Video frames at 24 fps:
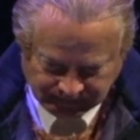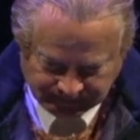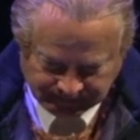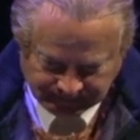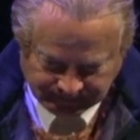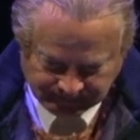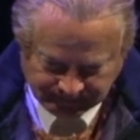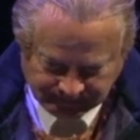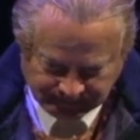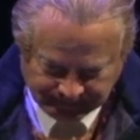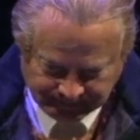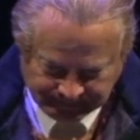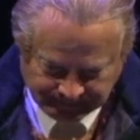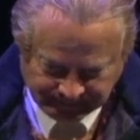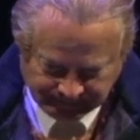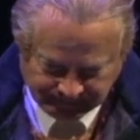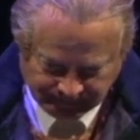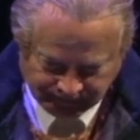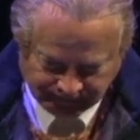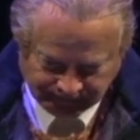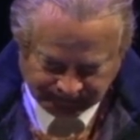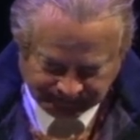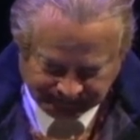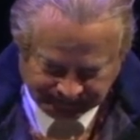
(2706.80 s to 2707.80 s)
fast and
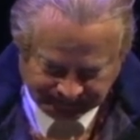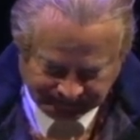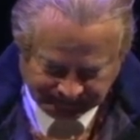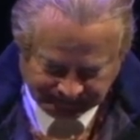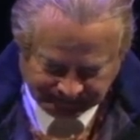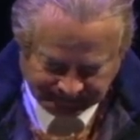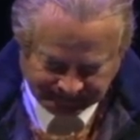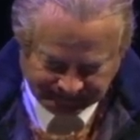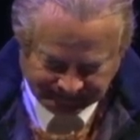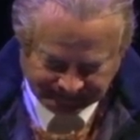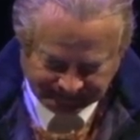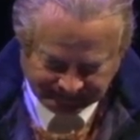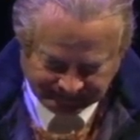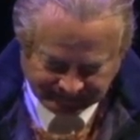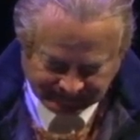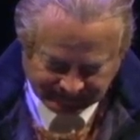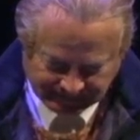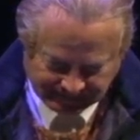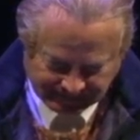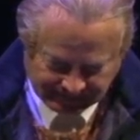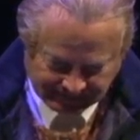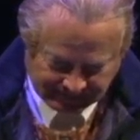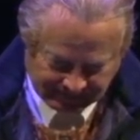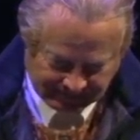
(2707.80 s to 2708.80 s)
loose
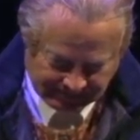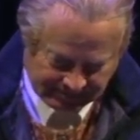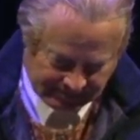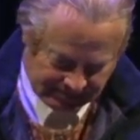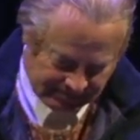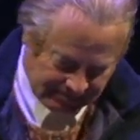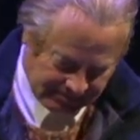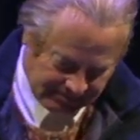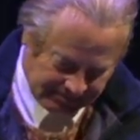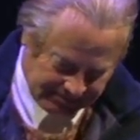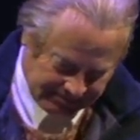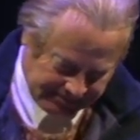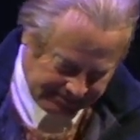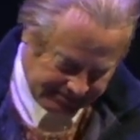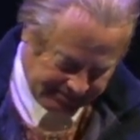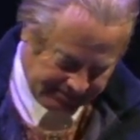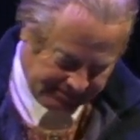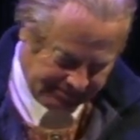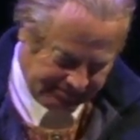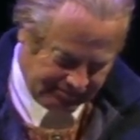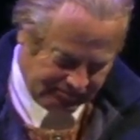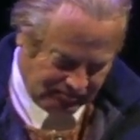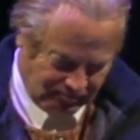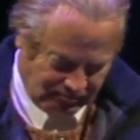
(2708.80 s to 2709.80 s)
with
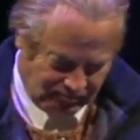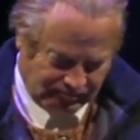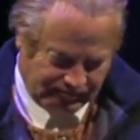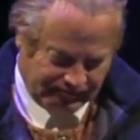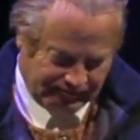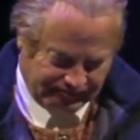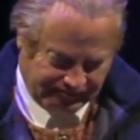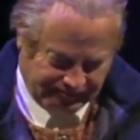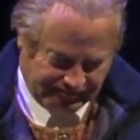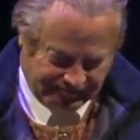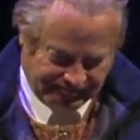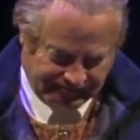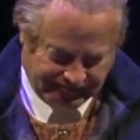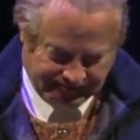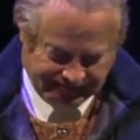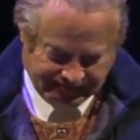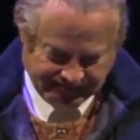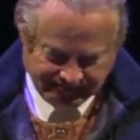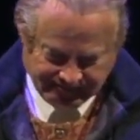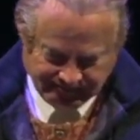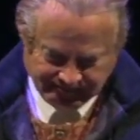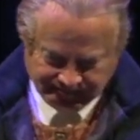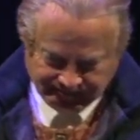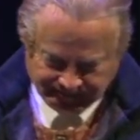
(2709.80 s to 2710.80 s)
coining your
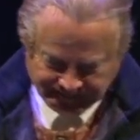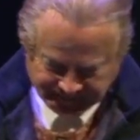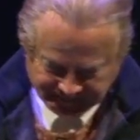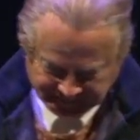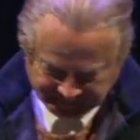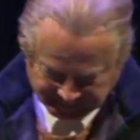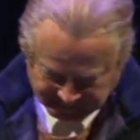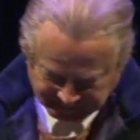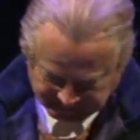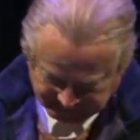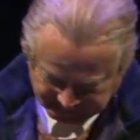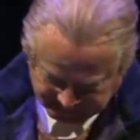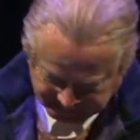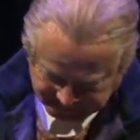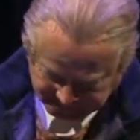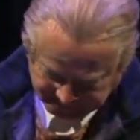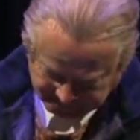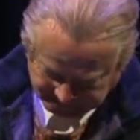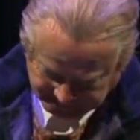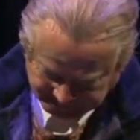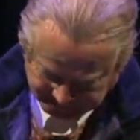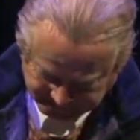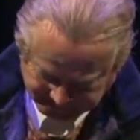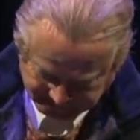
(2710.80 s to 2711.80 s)
own phrases.
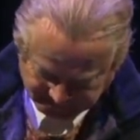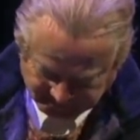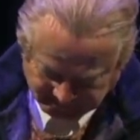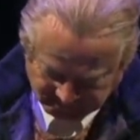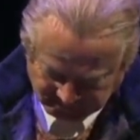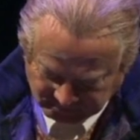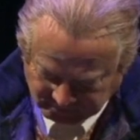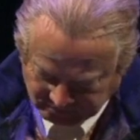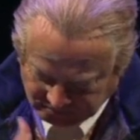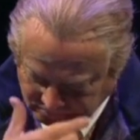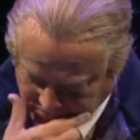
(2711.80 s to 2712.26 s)
I'm